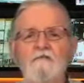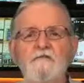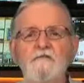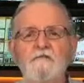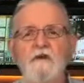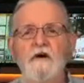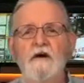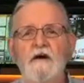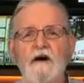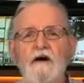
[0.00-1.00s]
to
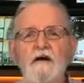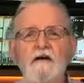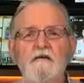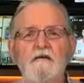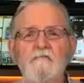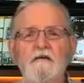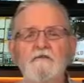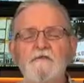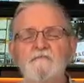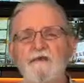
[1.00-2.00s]
meet
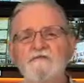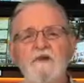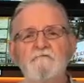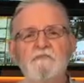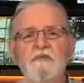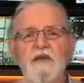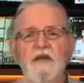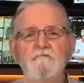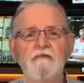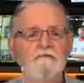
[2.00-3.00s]
with the press after the
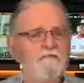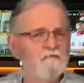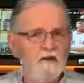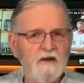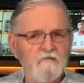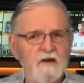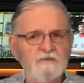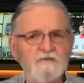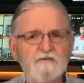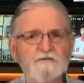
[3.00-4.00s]
game, and he was very
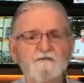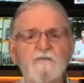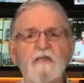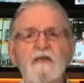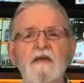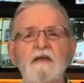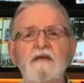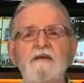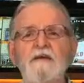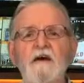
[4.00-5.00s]
gracious.
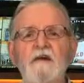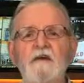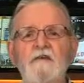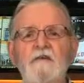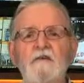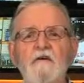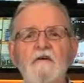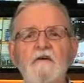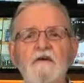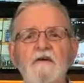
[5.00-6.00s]
He
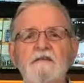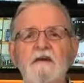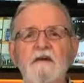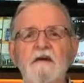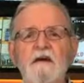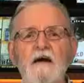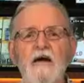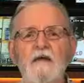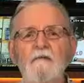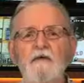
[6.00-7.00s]
noted that
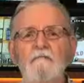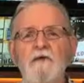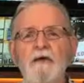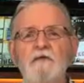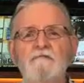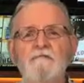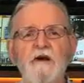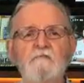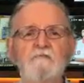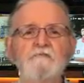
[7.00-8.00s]
Alabama had its
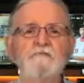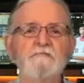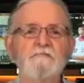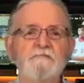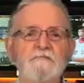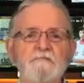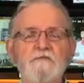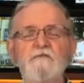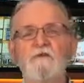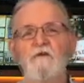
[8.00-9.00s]
problems and missed the
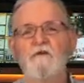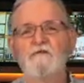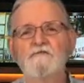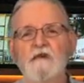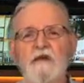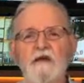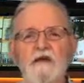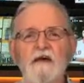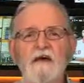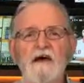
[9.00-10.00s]
field goals. They
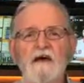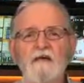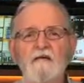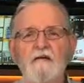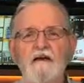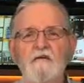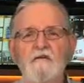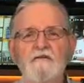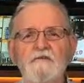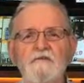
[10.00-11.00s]

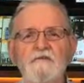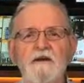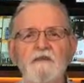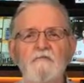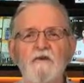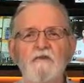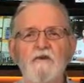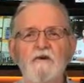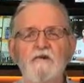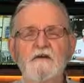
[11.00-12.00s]
couldn't make a
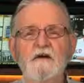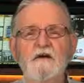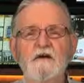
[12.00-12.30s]
1-yard,